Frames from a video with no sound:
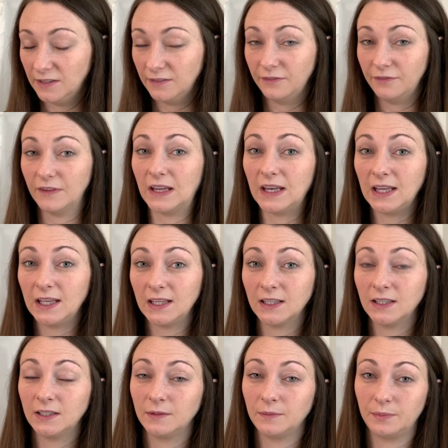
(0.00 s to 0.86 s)

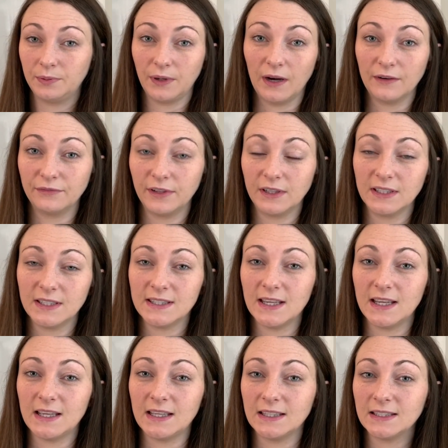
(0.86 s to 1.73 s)
Feeding
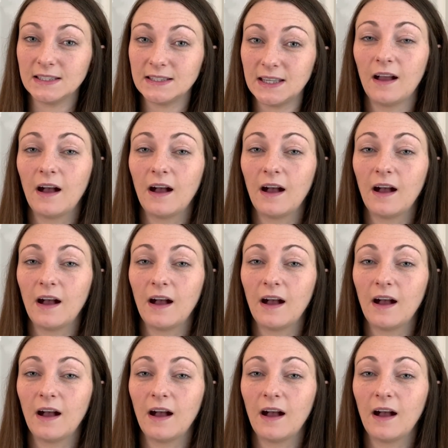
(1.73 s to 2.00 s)
preferences.